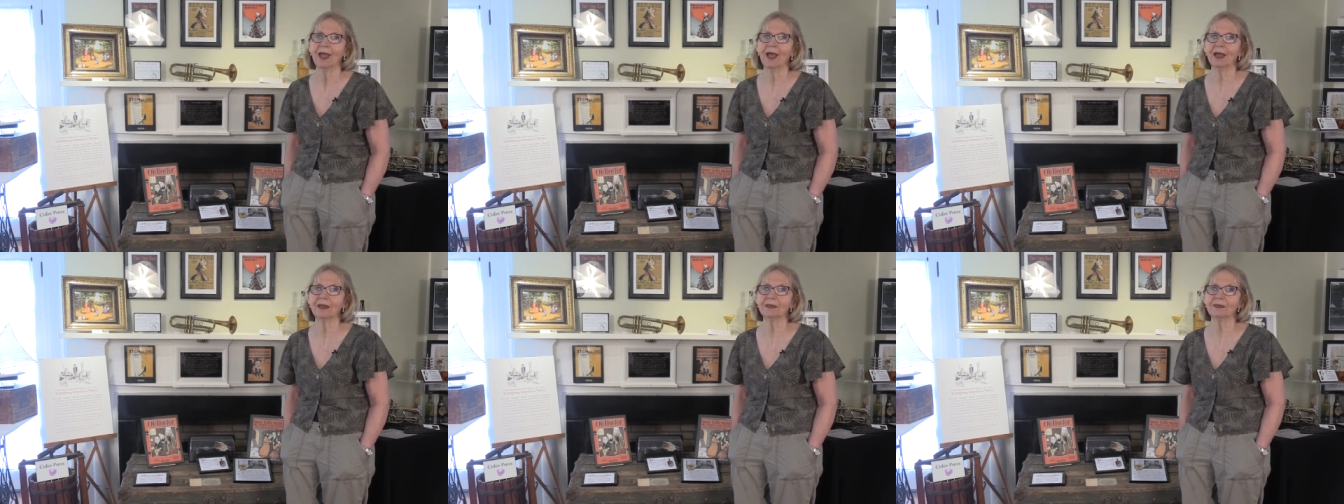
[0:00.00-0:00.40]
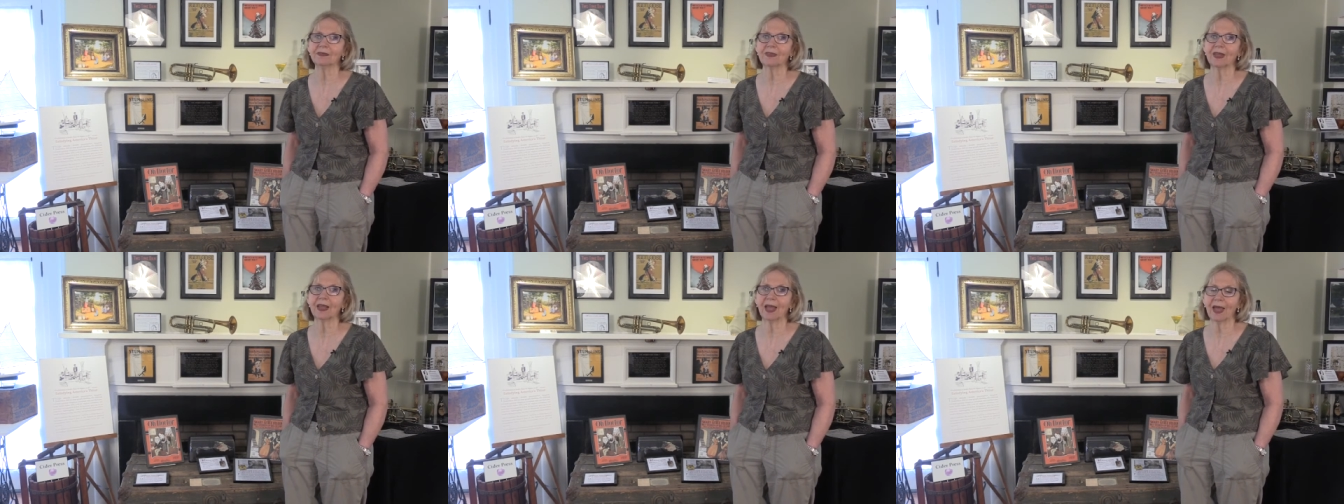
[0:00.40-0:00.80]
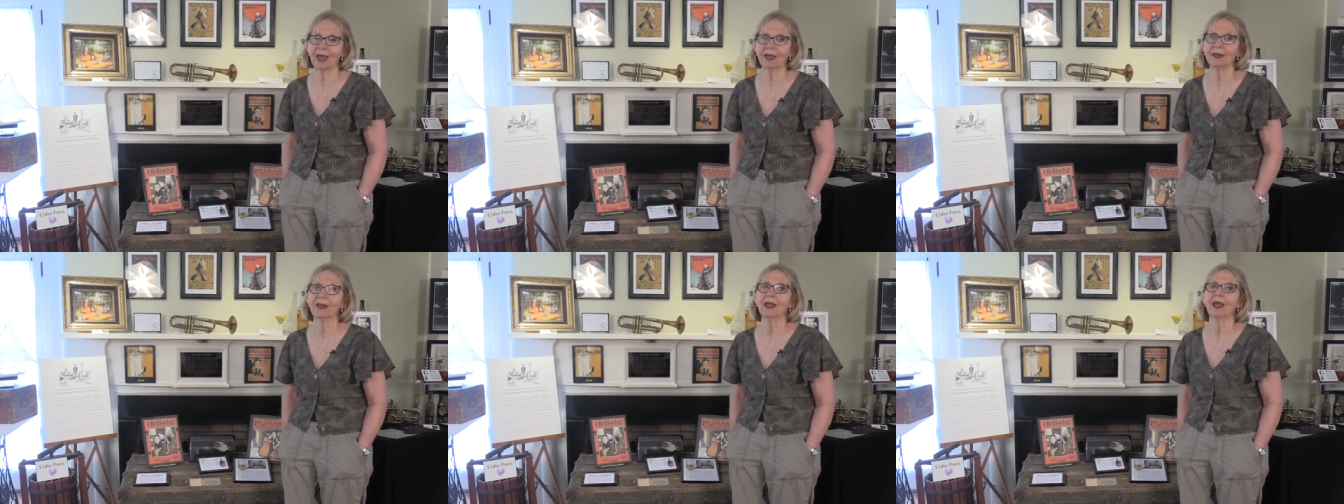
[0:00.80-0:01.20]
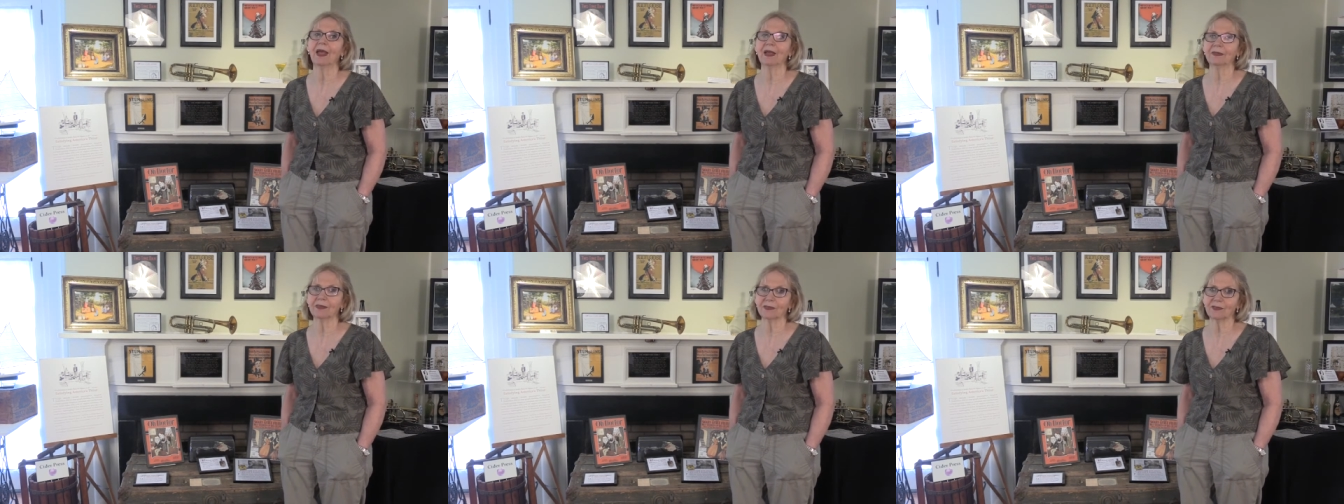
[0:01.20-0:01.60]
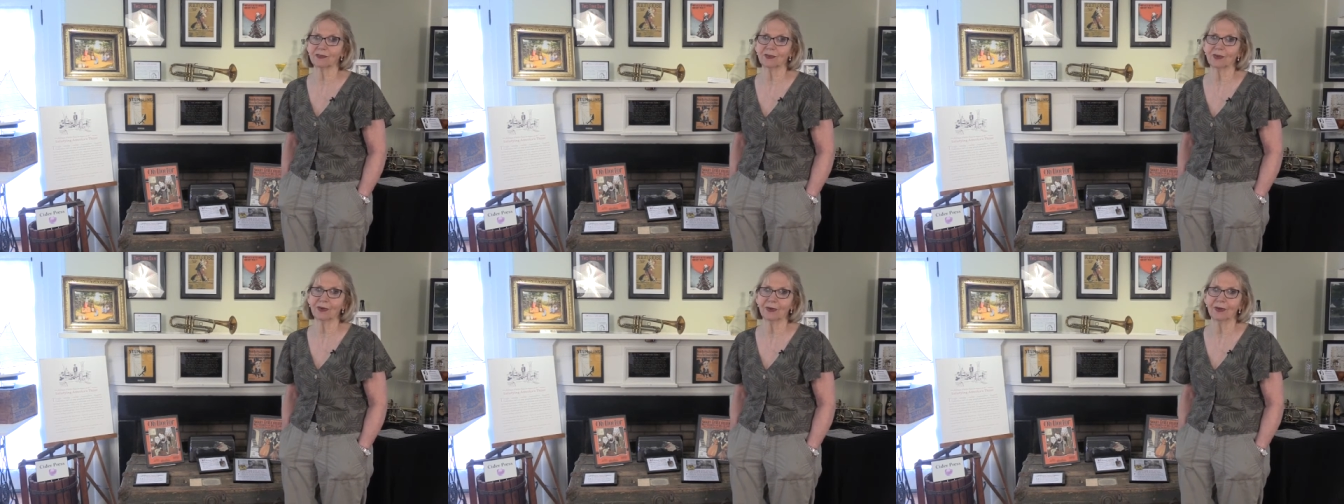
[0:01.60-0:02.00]
as they had at the
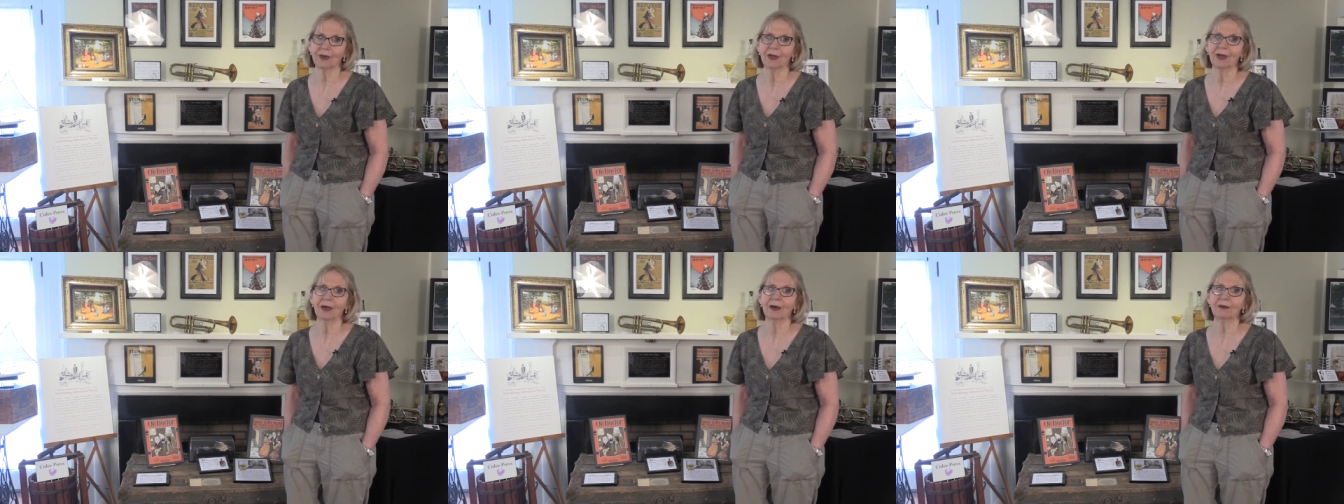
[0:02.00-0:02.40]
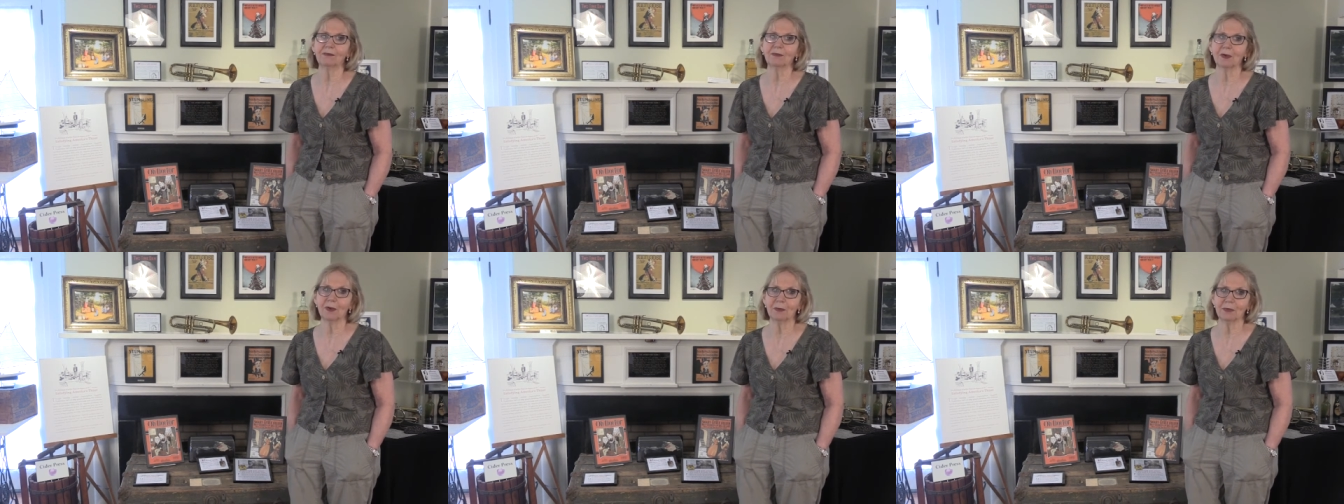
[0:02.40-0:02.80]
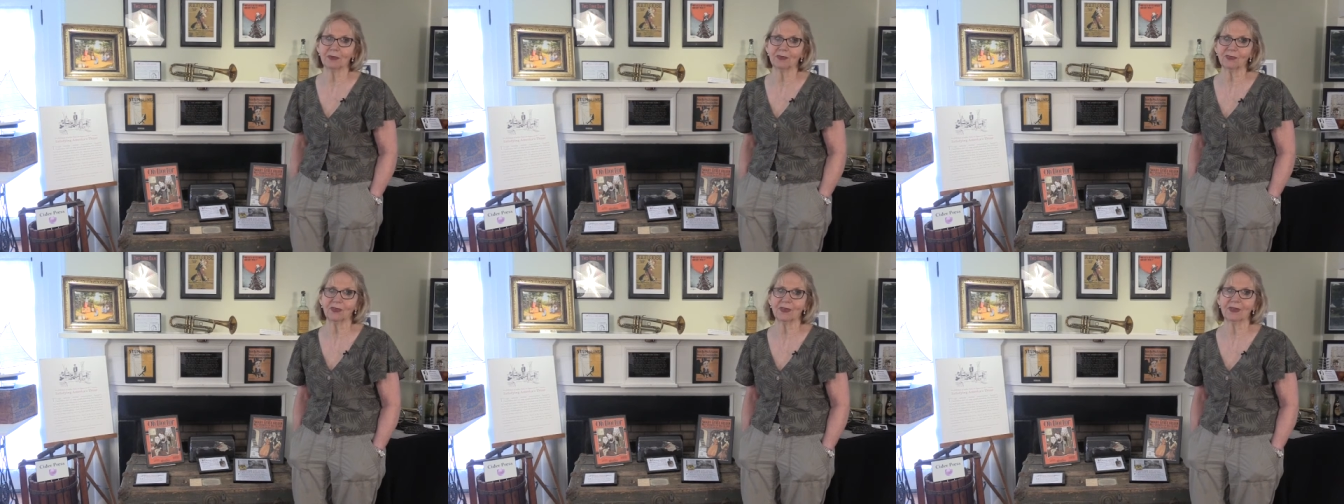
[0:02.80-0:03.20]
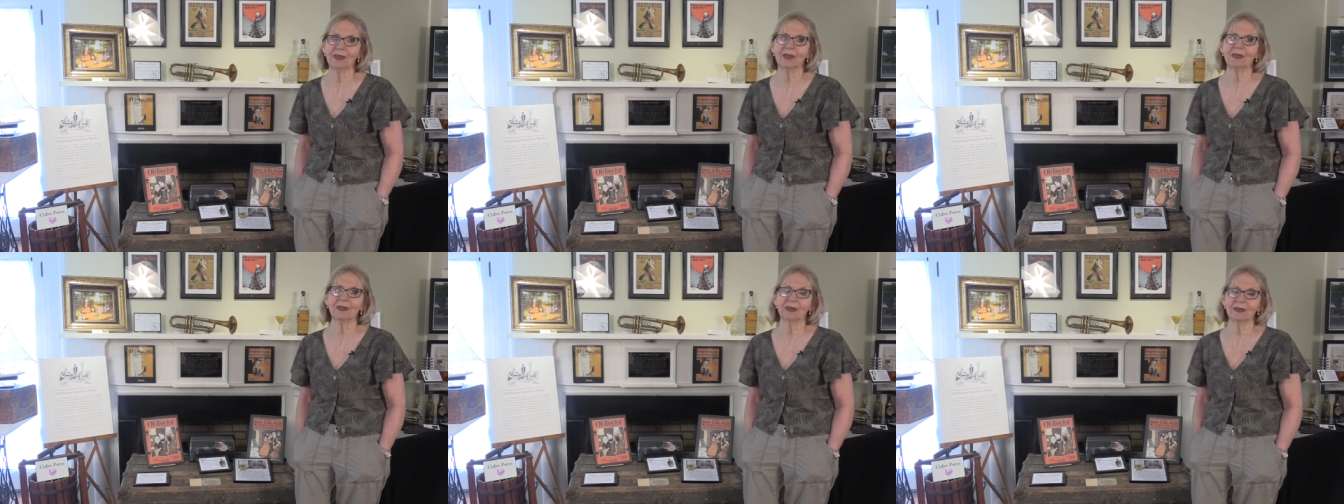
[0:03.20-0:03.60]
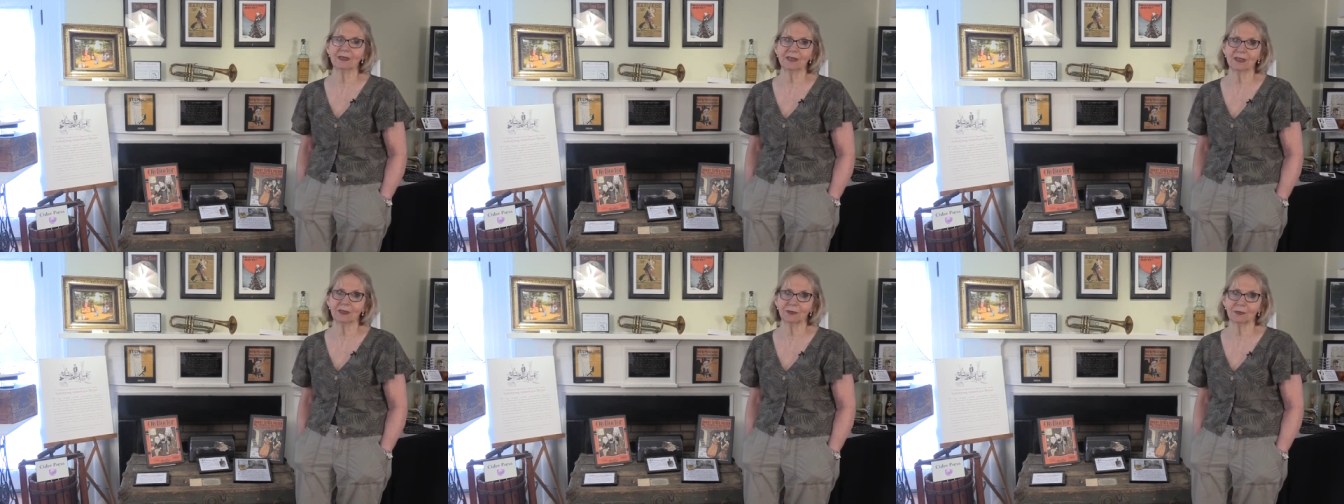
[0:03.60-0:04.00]
start of prohibition in
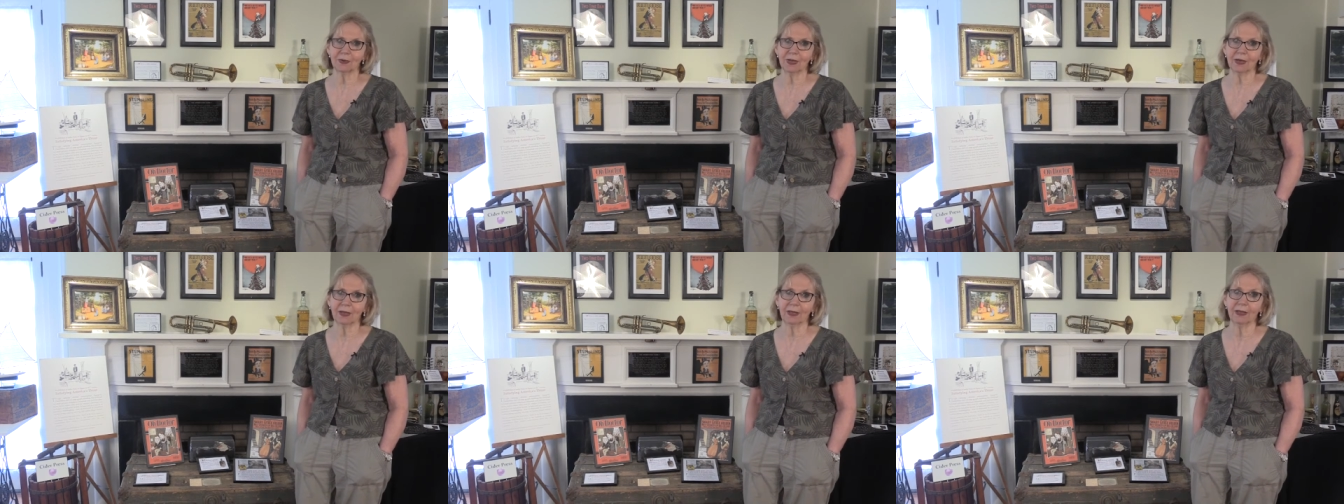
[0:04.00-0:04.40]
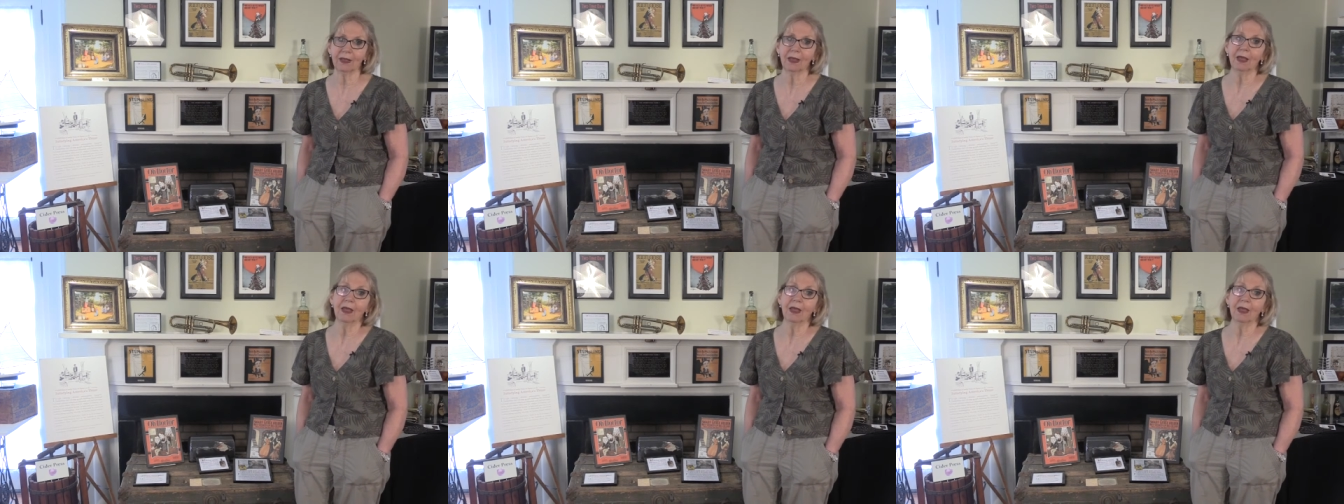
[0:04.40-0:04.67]
1920.